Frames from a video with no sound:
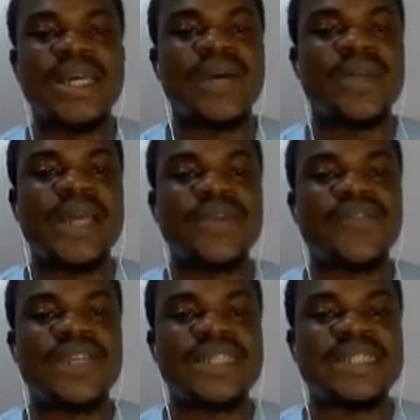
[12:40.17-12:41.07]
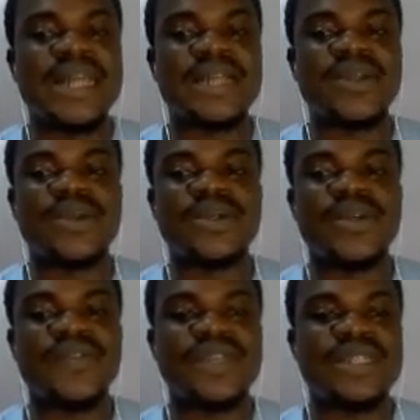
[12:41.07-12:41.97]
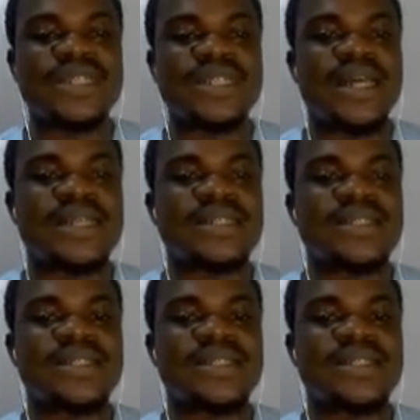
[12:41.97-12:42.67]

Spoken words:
Whether you finish the task or you did not finish the task,